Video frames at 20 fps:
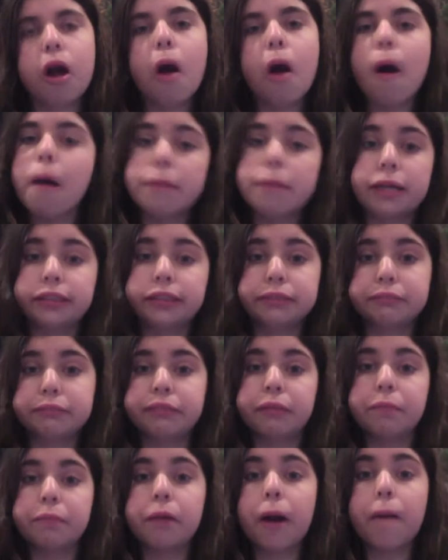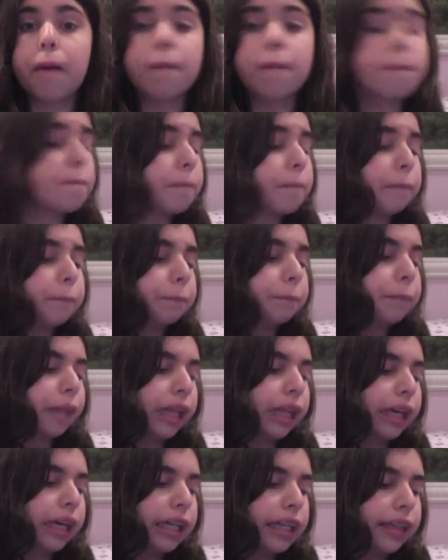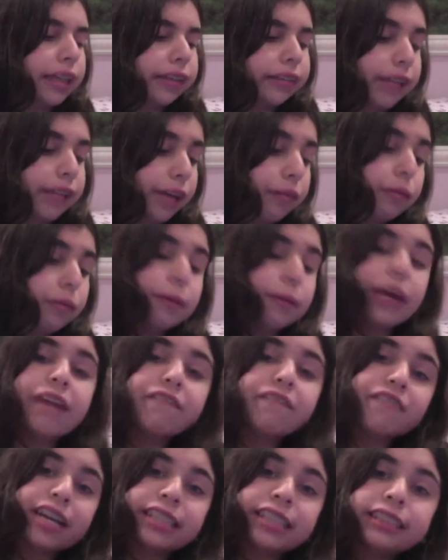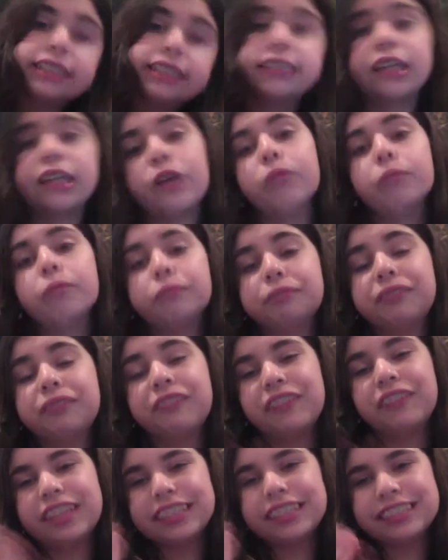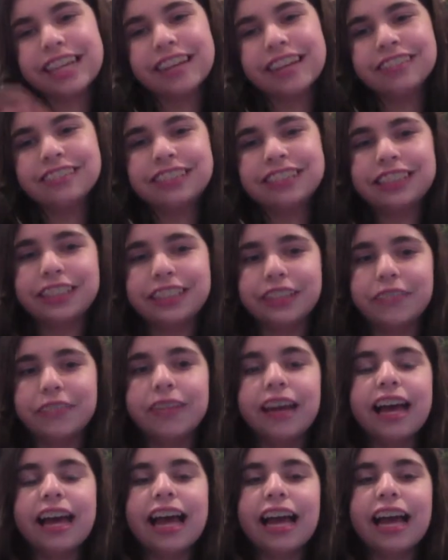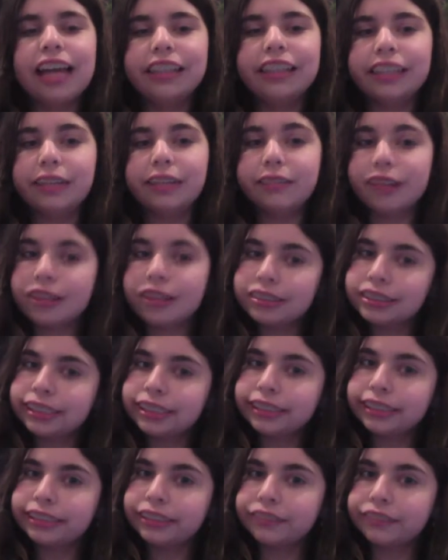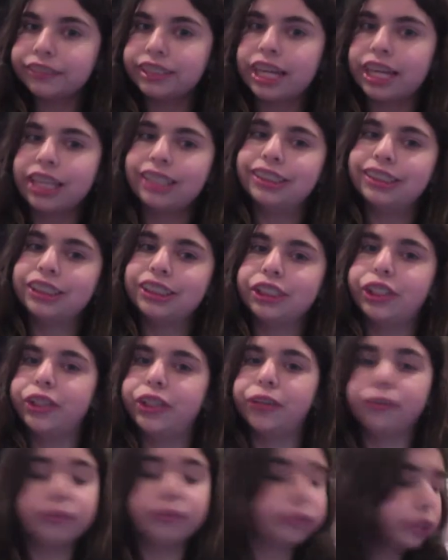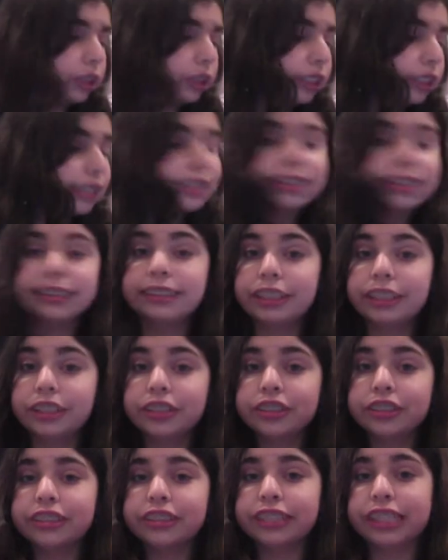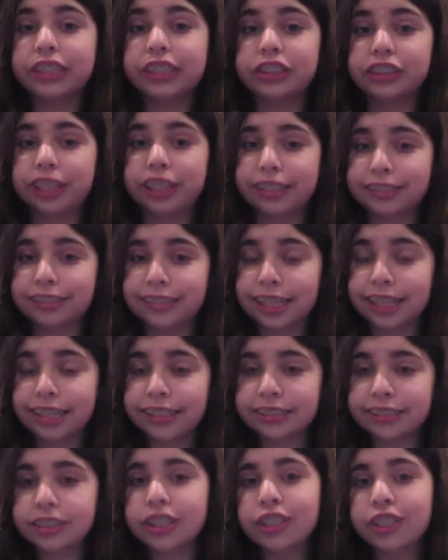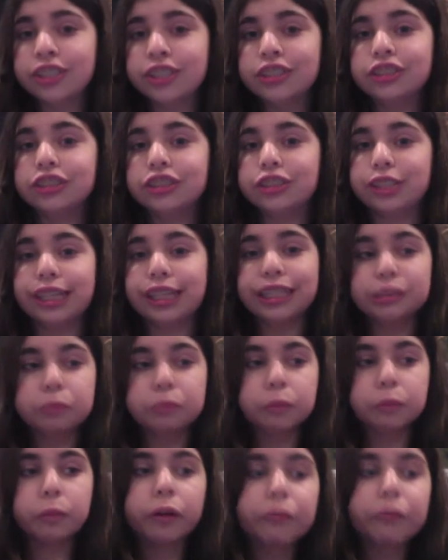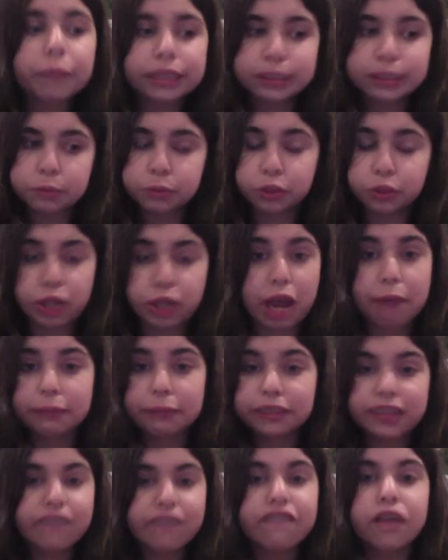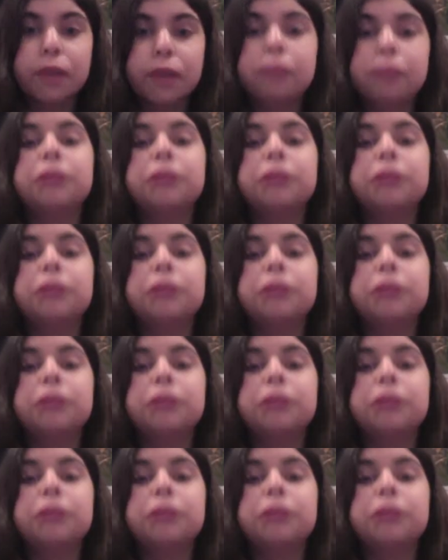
about something, but then we became friends, so giving a shout out to you. And then I would also like to give a shout out to Cinder Sand Shell Setters. She has been one of my subscribers from the